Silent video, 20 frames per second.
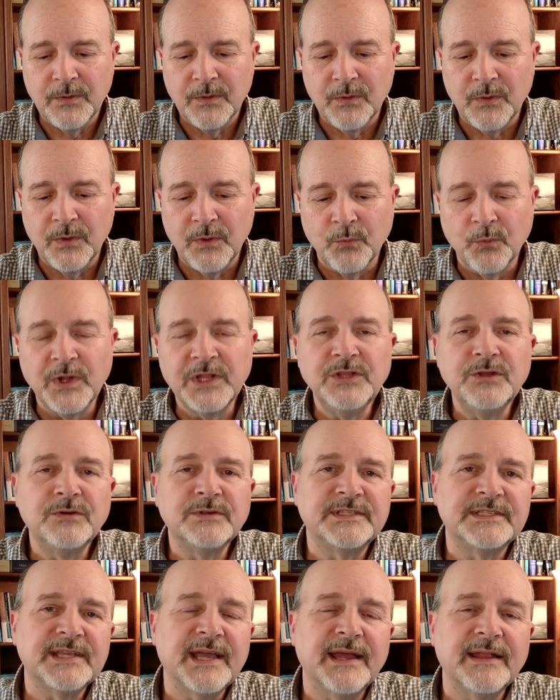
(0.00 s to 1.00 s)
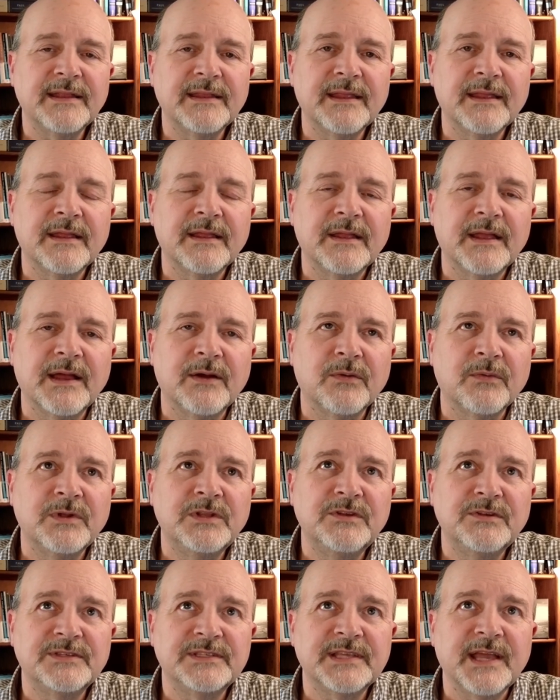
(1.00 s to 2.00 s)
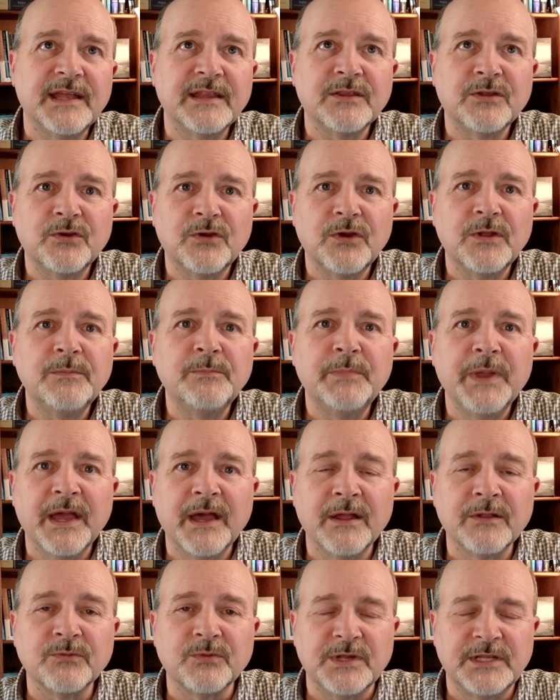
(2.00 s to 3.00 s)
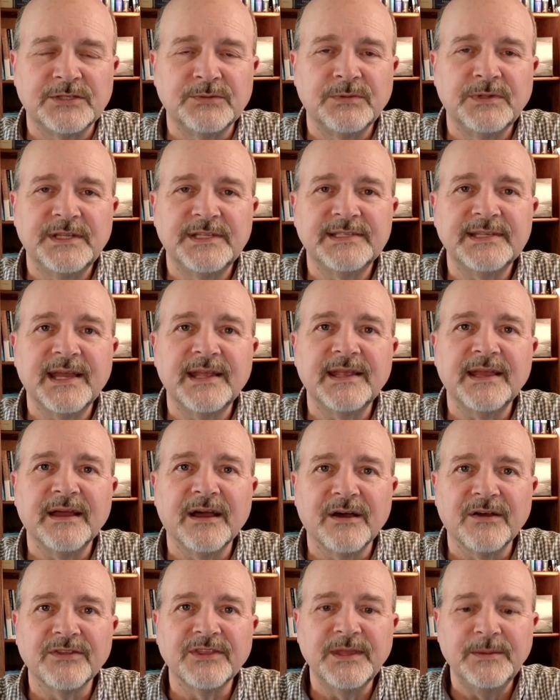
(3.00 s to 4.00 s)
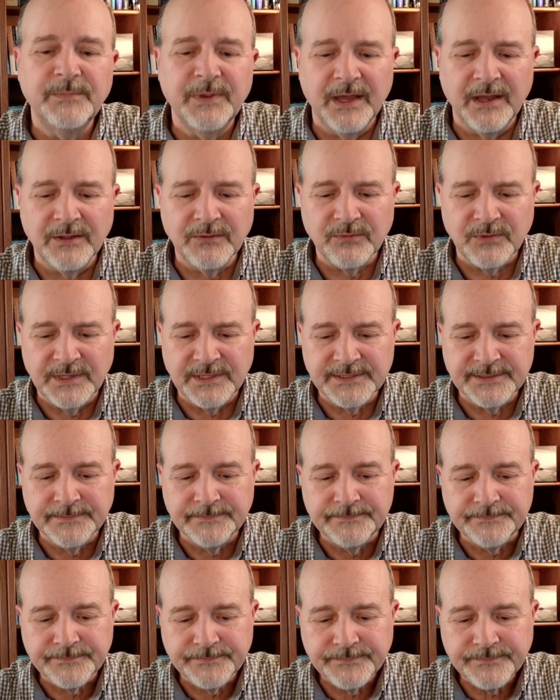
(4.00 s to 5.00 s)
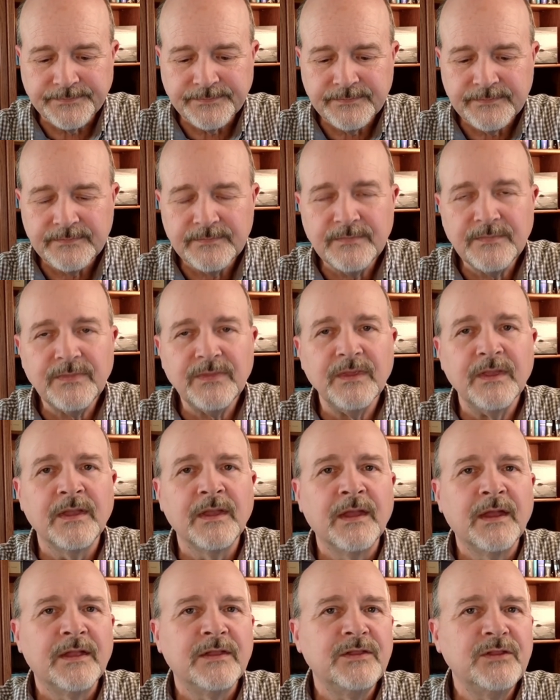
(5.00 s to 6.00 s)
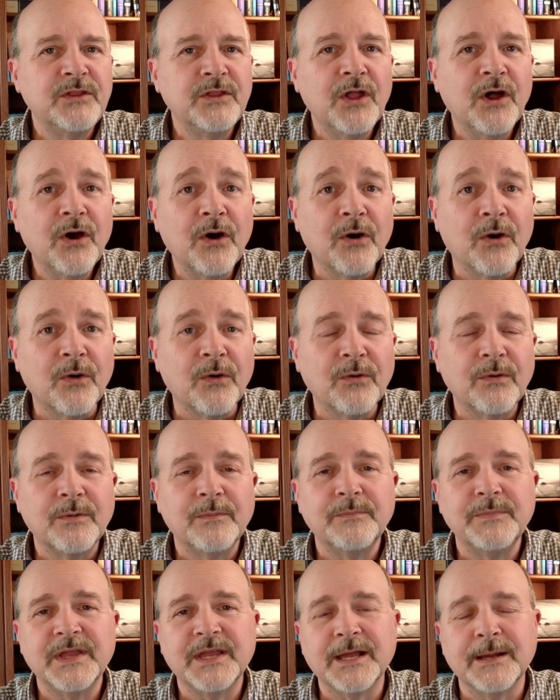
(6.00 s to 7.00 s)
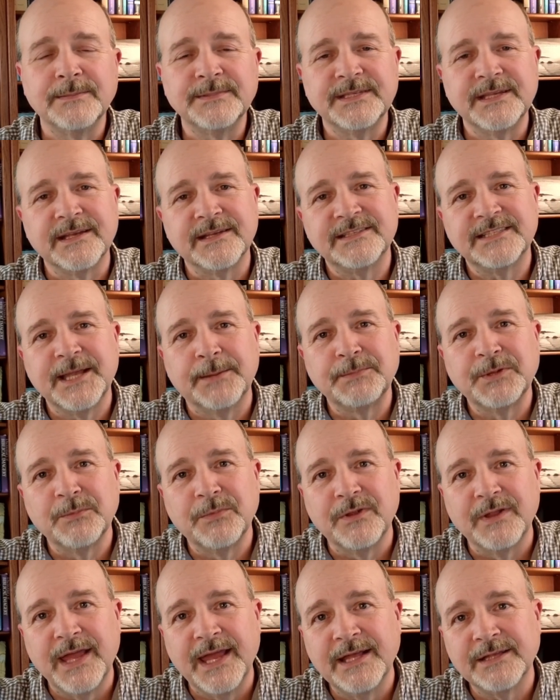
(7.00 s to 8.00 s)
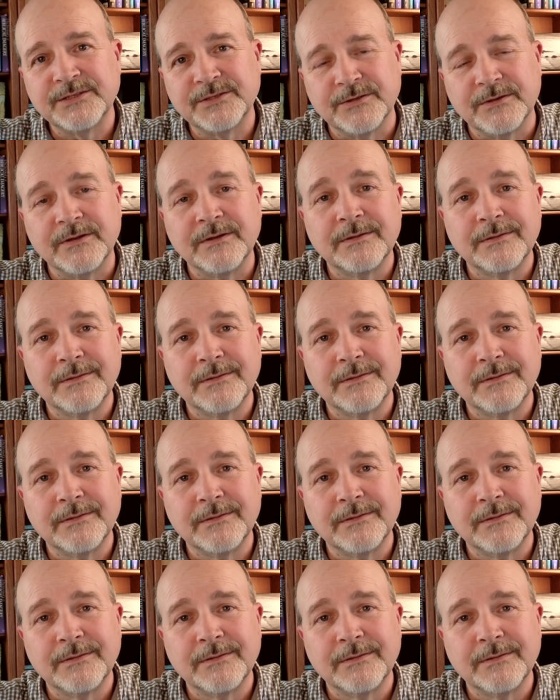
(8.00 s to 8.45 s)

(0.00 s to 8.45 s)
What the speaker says: When you set good boundaries, when you set healthy boundaries, no becomes an acceptable answer.